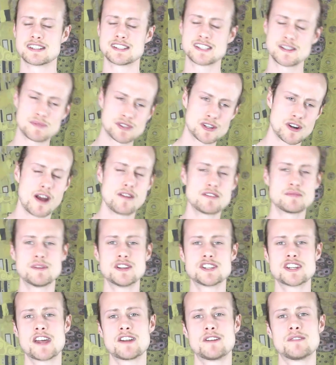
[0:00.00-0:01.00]
Subscribe to my
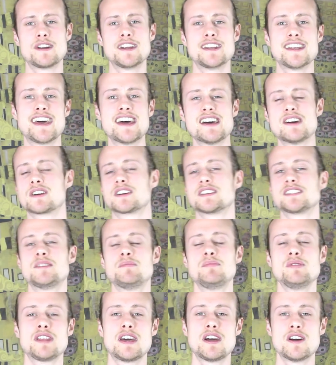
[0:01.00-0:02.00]
channel right now because I
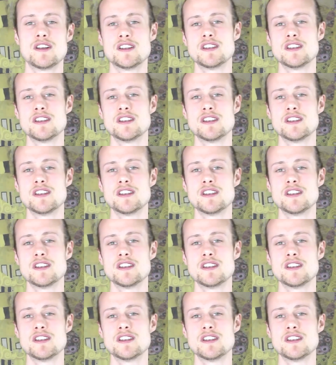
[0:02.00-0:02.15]
put out